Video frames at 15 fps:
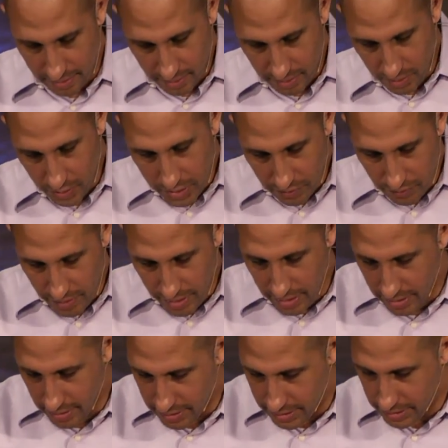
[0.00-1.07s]
And you
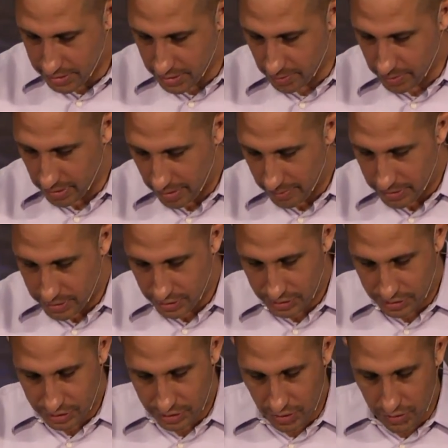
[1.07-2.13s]
can read it in detail, but
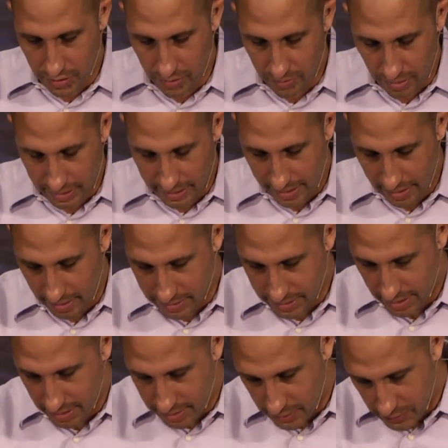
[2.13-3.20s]
let me just show you.
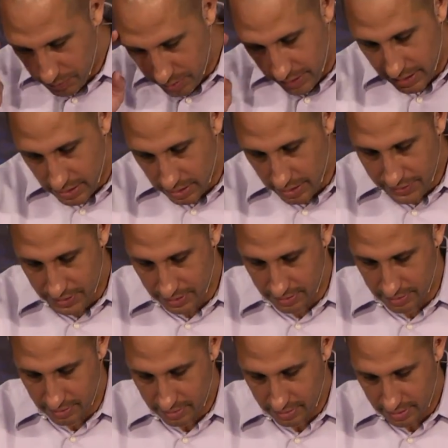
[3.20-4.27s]
Again, Isaiah says, please
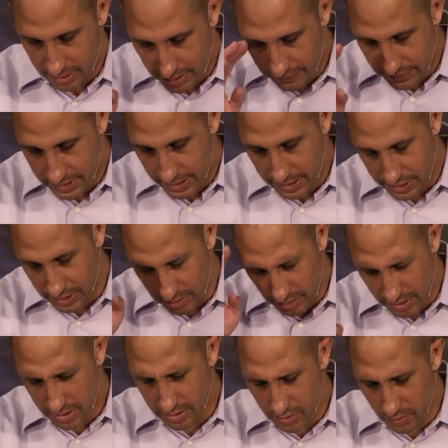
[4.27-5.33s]
listen. Give
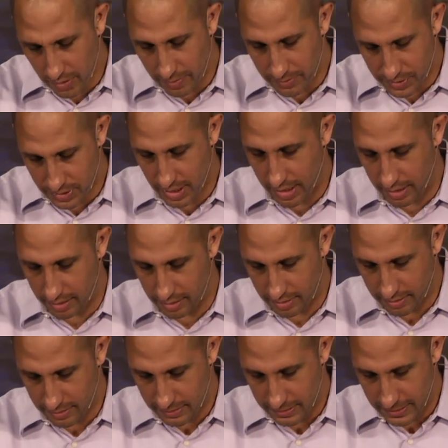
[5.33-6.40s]
attention. Listen to what I'm
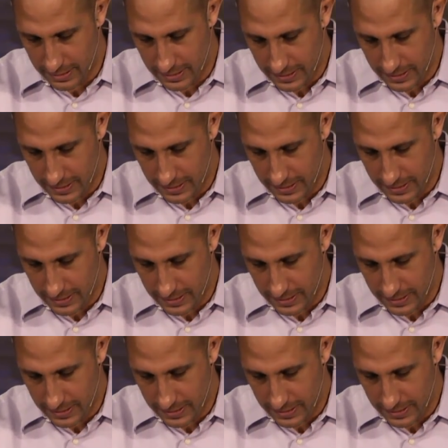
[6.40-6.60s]
saying.